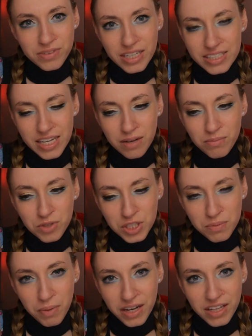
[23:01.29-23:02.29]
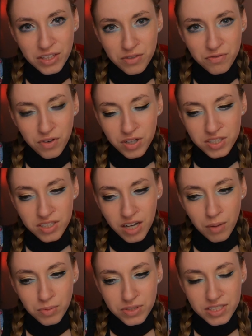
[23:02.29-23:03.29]
that's him just by like the first
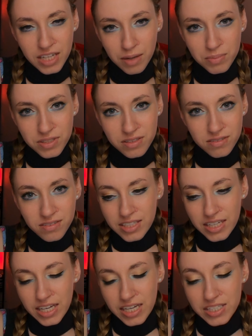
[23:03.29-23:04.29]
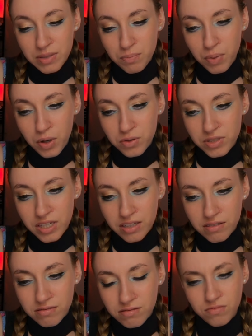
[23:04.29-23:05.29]
couple steps. His
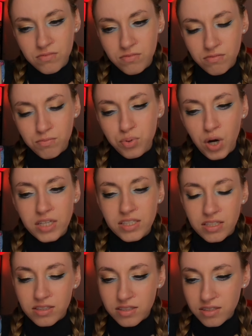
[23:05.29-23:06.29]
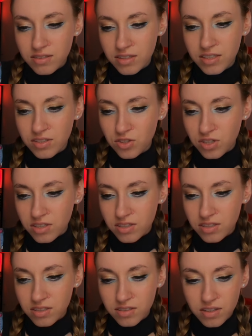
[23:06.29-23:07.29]
imposing presence is
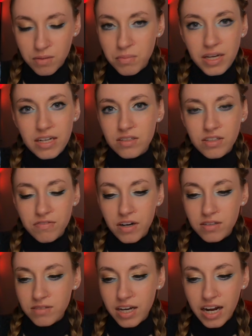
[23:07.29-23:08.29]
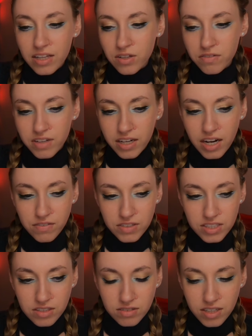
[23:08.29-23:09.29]
just immediately felt, and I love that every
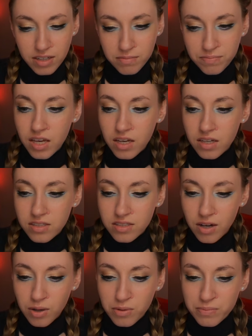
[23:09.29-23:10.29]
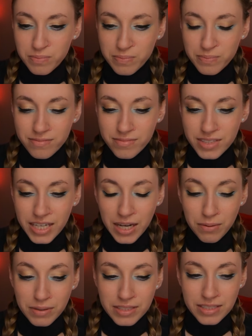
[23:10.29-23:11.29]
single time. So can't
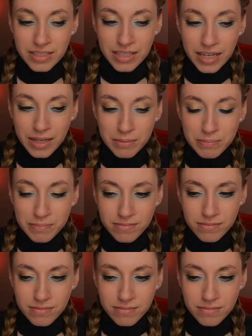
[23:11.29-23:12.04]
wait to see him.